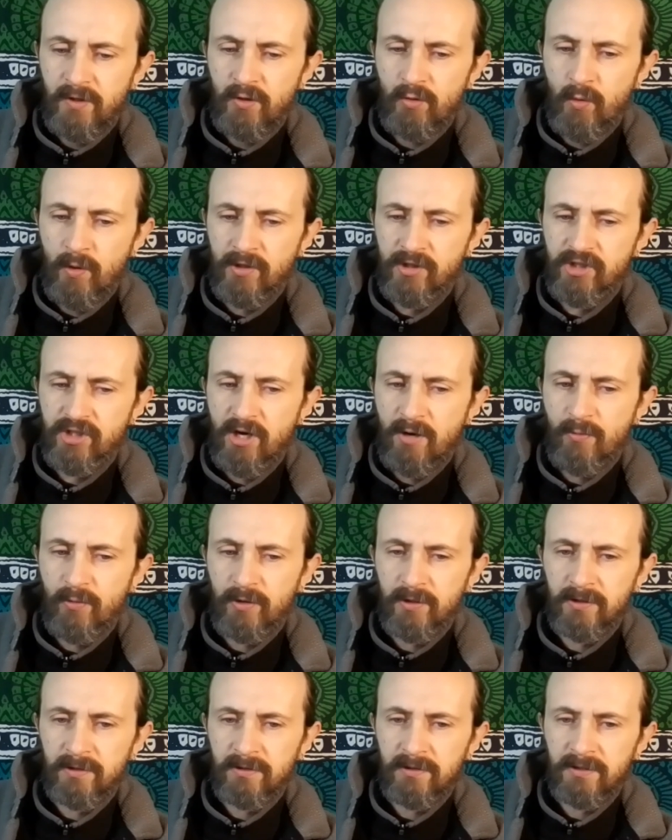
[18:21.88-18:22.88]
You want
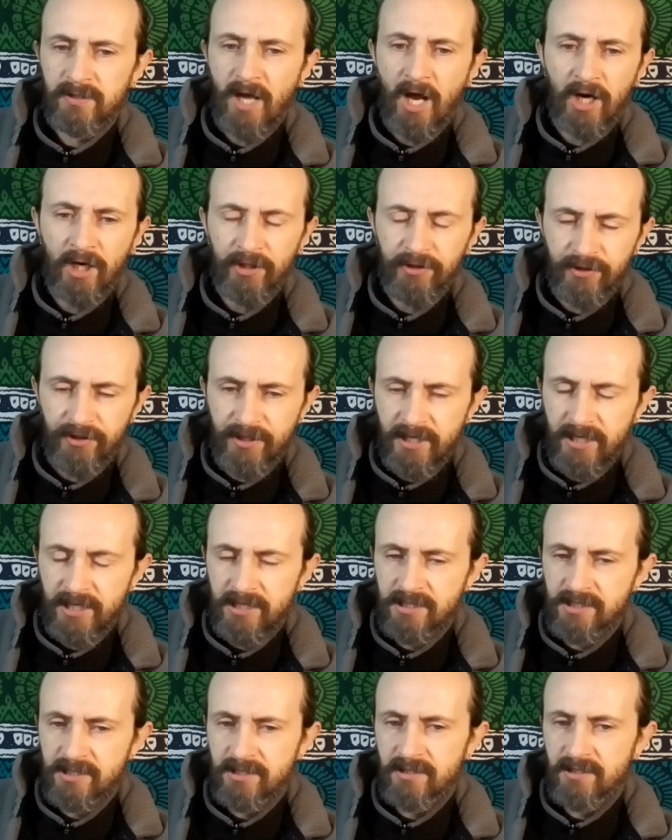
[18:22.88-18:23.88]
someone down on their
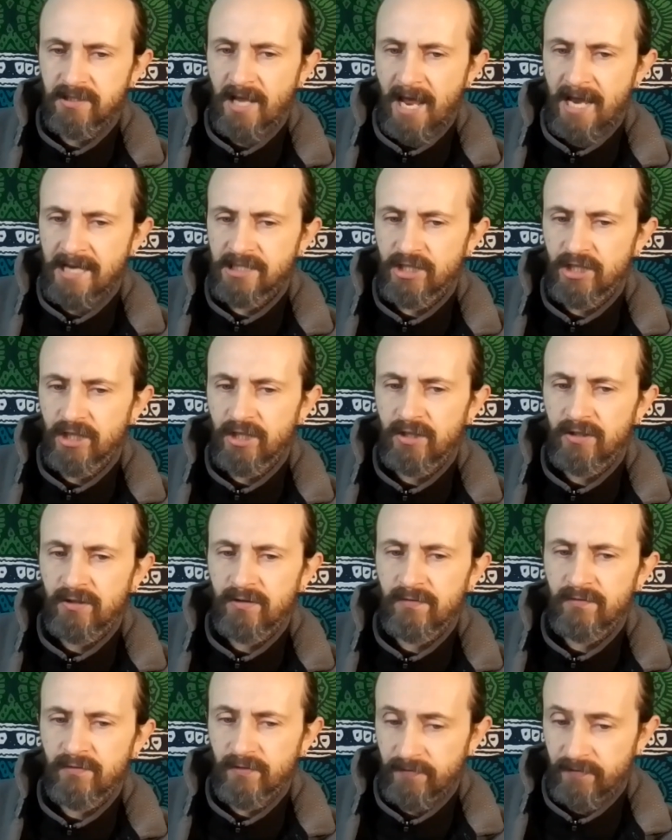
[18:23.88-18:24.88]
knees asking
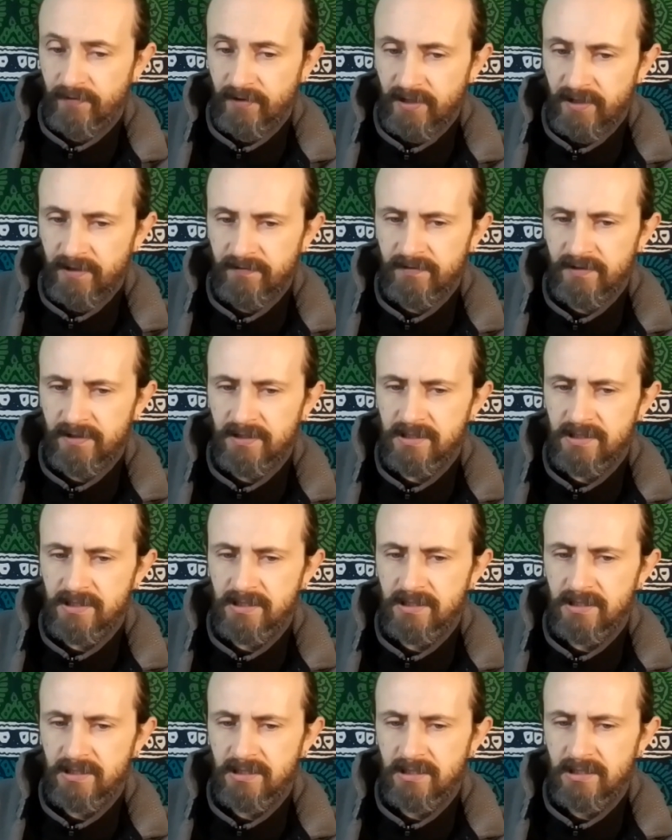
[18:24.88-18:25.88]
you for
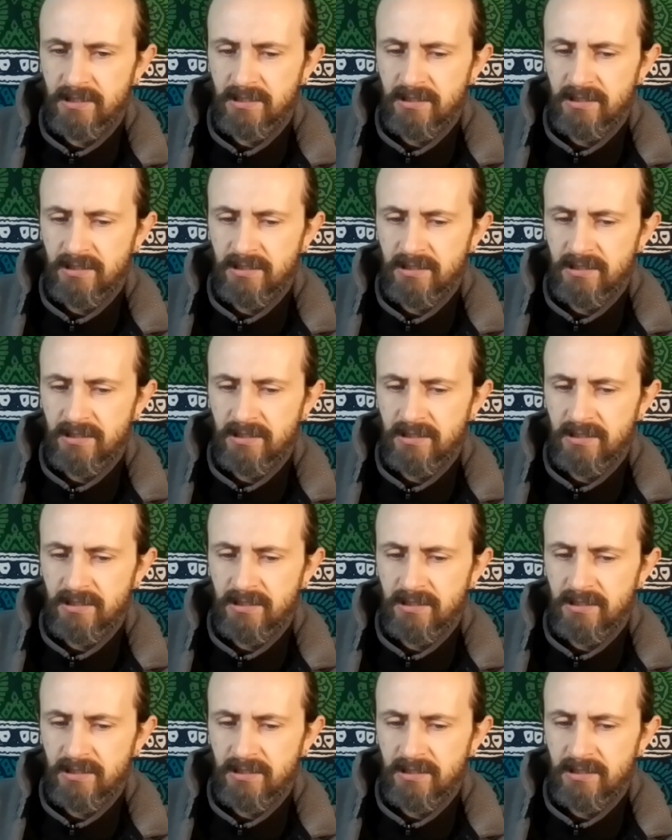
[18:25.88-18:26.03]
forgiveness?